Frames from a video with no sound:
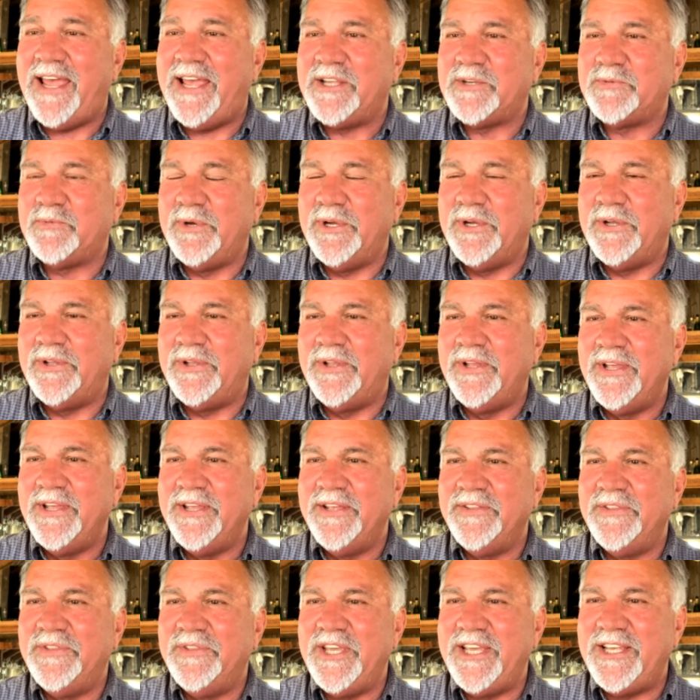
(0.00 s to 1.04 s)
as will
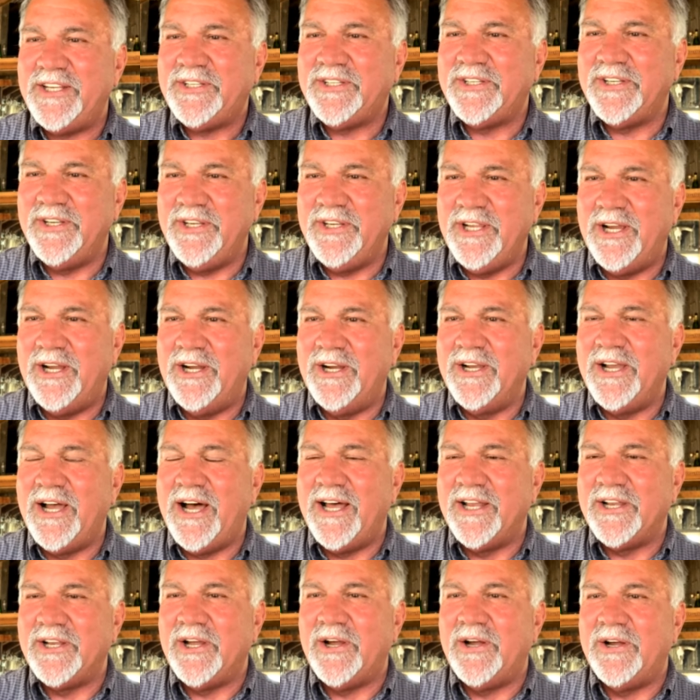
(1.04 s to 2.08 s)
this young
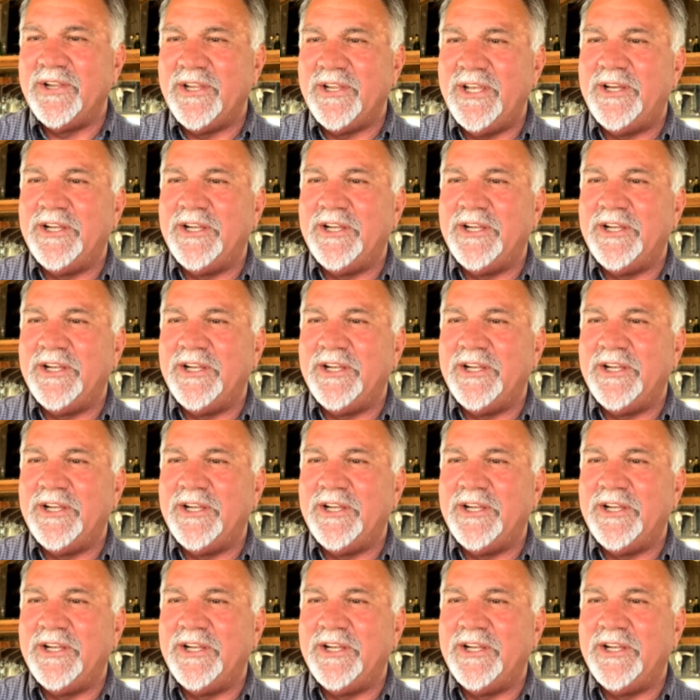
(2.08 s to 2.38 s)
hot dog